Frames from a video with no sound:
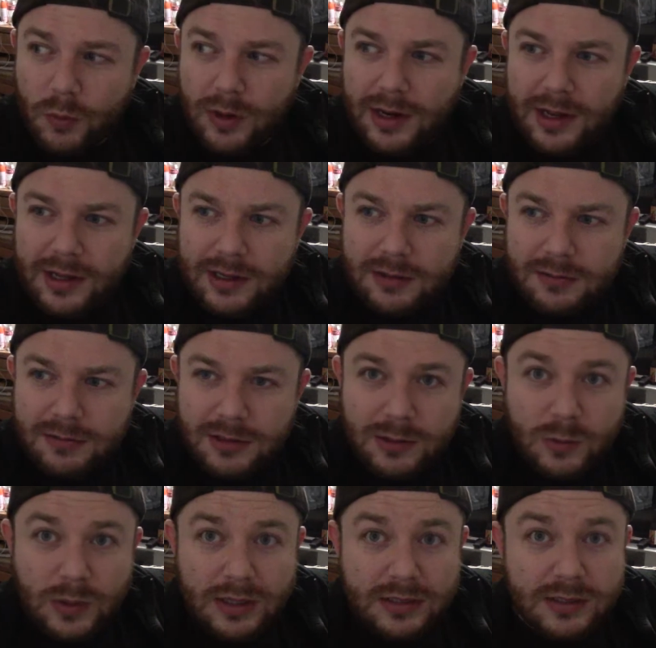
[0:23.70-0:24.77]
What I
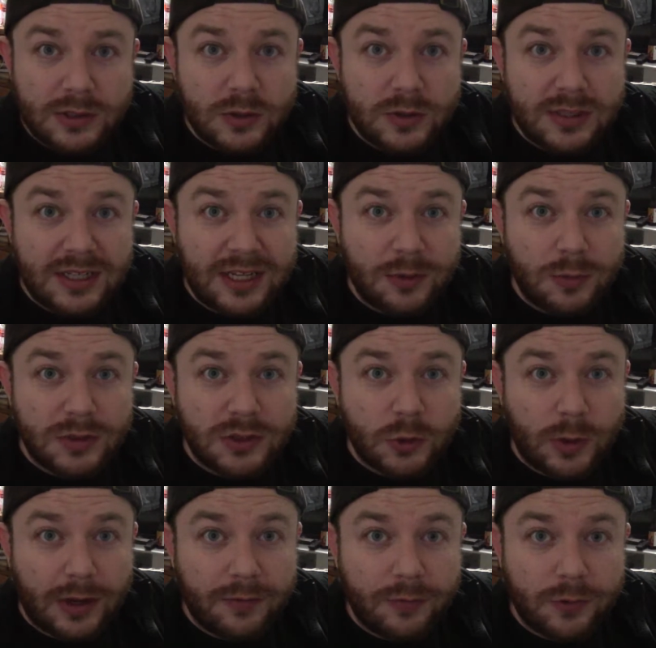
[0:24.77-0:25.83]
really wanted to do today was
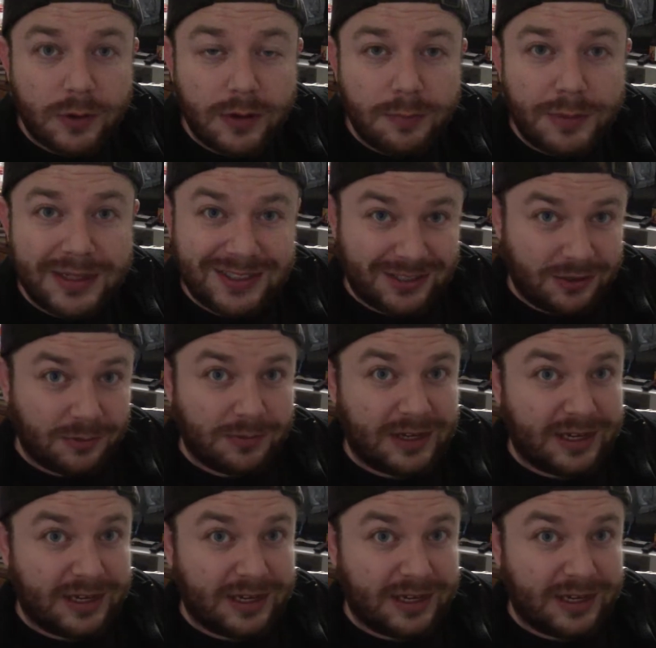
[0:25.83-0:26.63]
go out for a bicycle